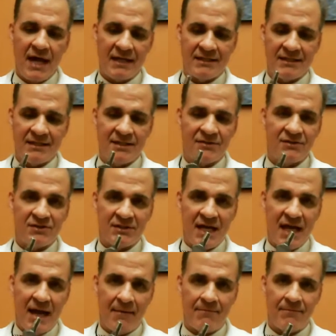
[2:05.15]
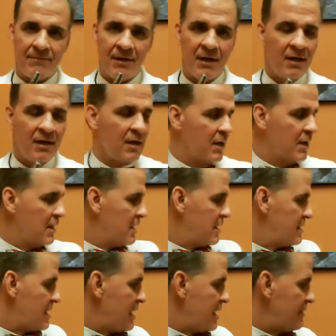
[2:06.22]
So that's the stem.
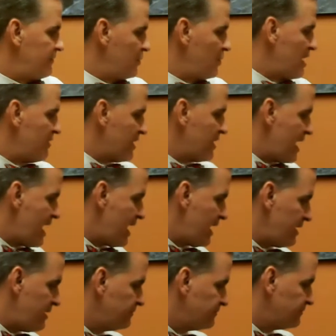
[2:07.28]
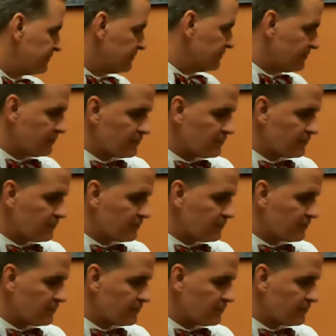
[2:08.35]
And then you have a head.